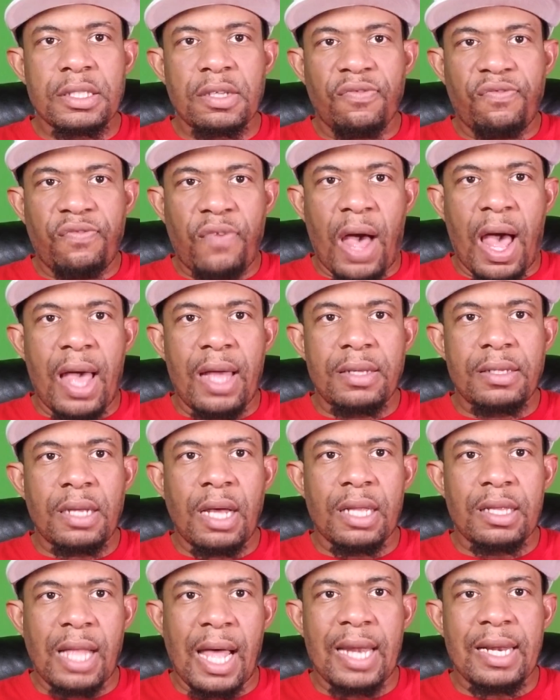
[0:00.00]
to find
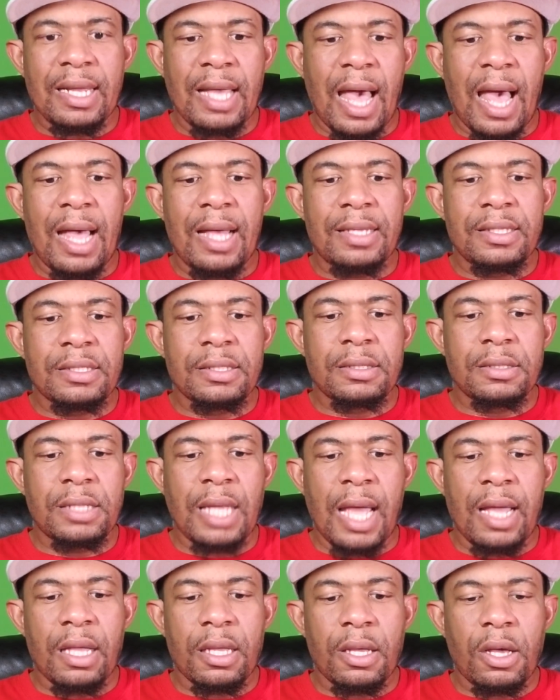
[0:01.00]
a lot of guys
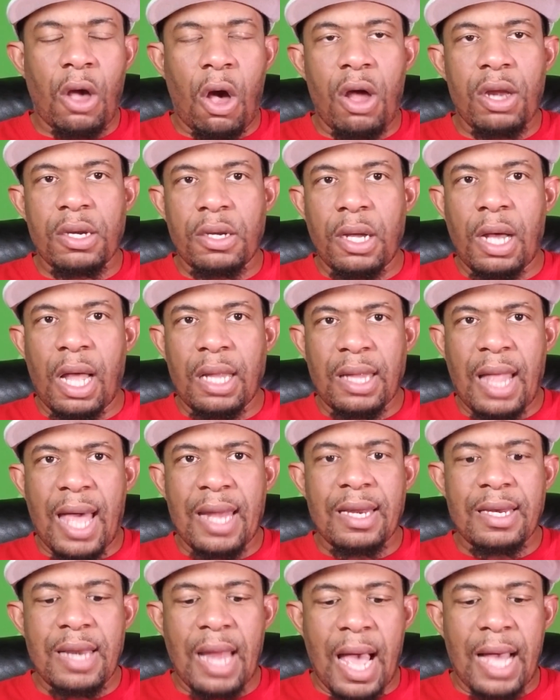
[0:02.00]
that garner a
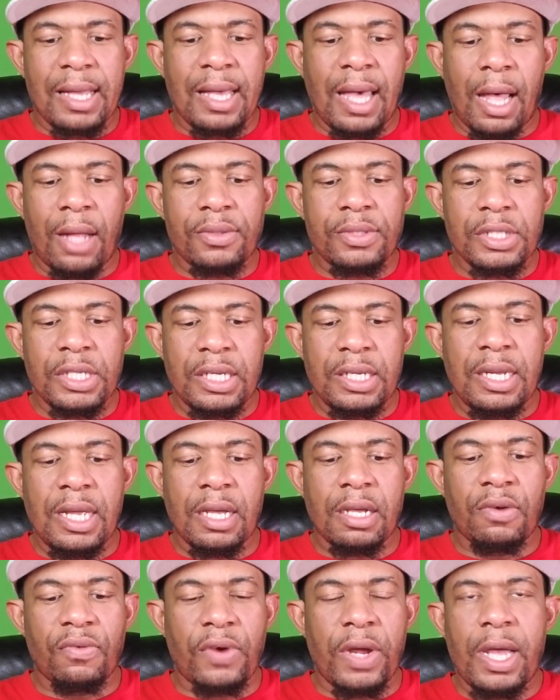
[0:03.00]
lot of knockouts in their
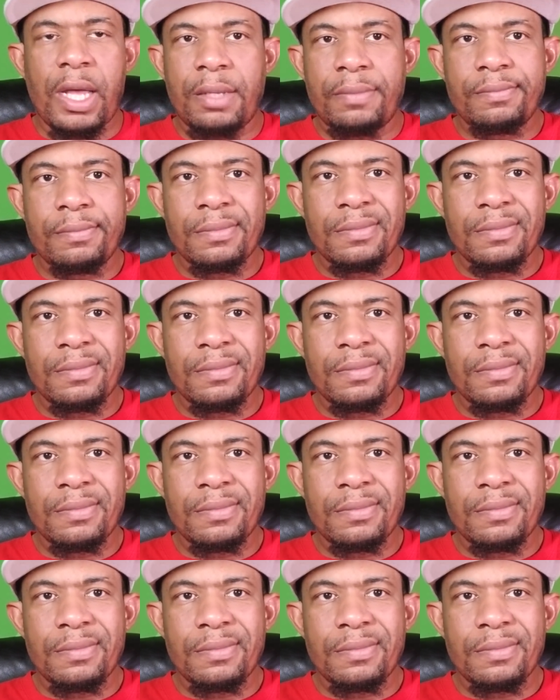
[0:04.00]
career.